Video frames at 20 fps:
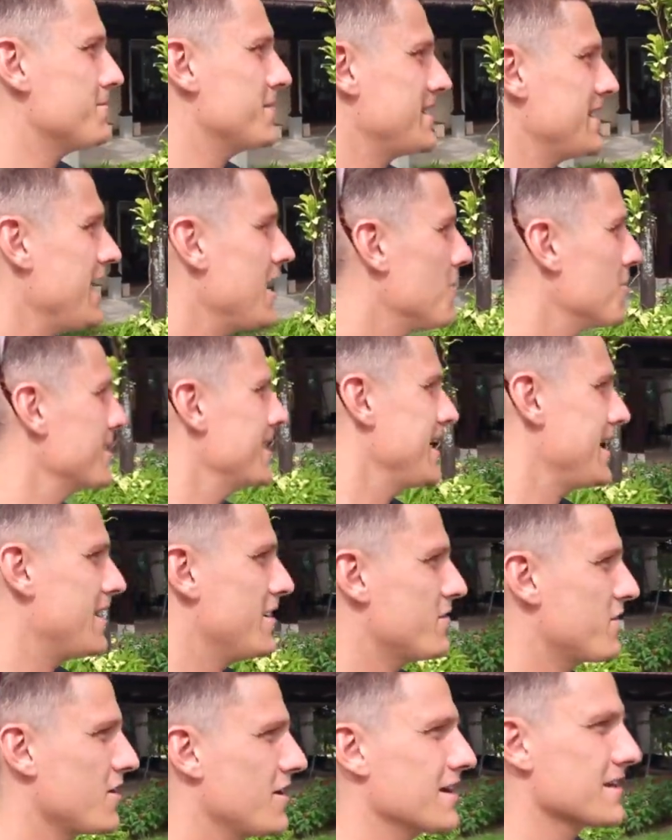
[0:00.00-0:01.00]
But now we
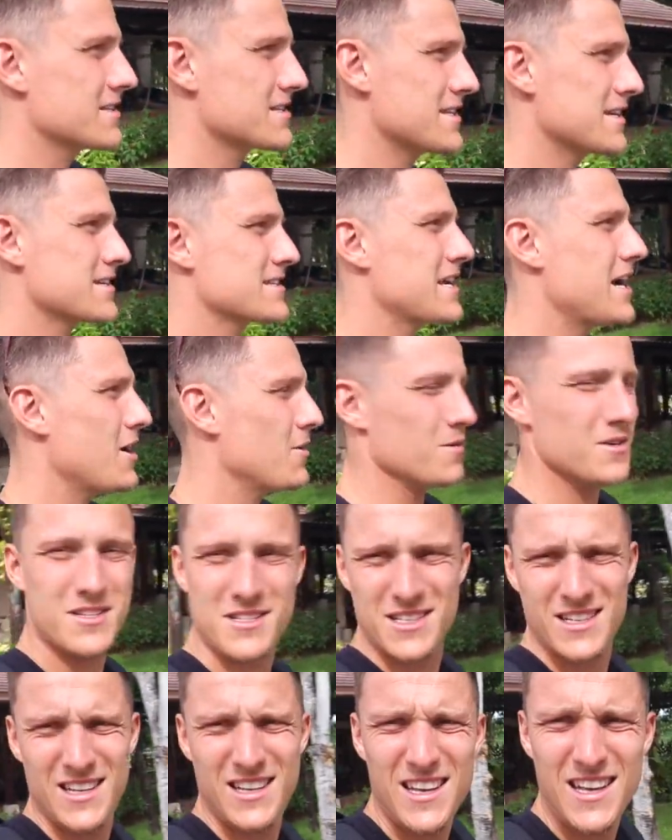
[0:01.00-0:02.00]
have like six
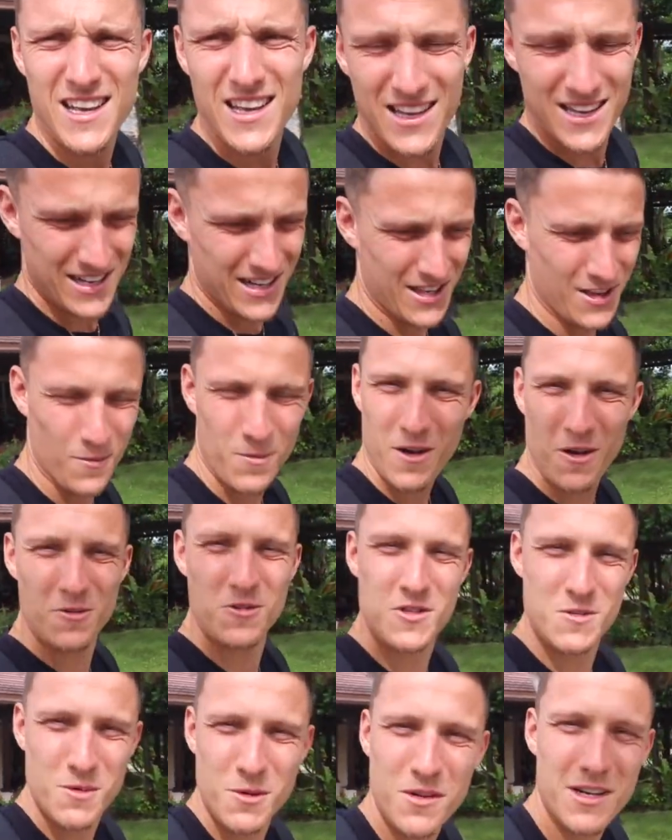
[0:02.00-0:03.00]
hours at the
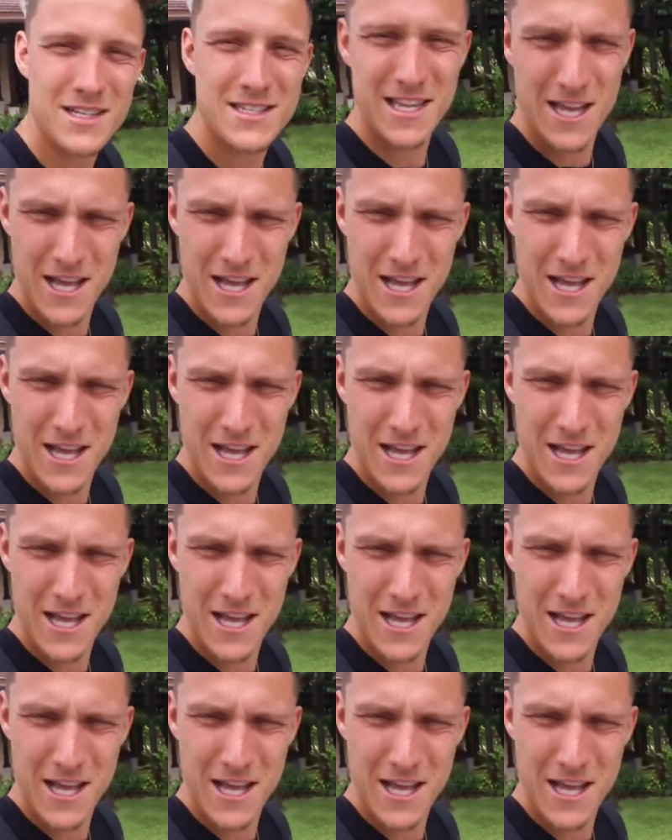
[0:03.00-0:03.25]
world's smallest